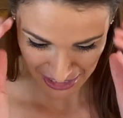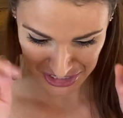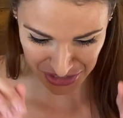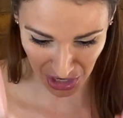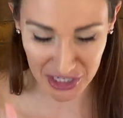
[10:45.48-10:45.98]

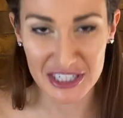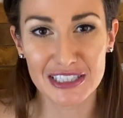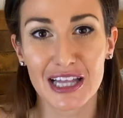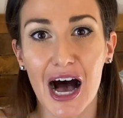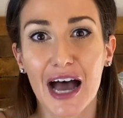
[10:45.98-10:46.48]
Not gonna
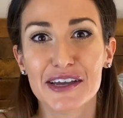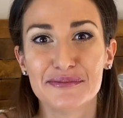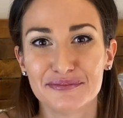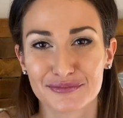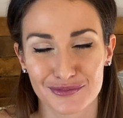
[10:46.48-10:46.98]
lie,
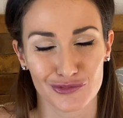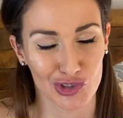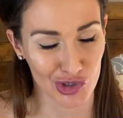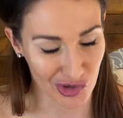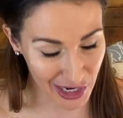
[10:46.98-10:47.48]

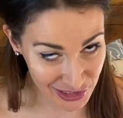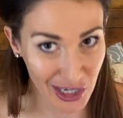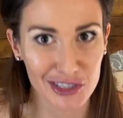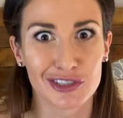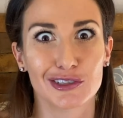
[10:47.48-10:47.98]
tried
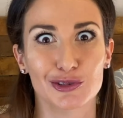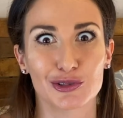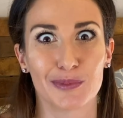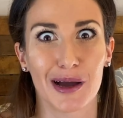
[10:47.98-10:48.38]
not to lose my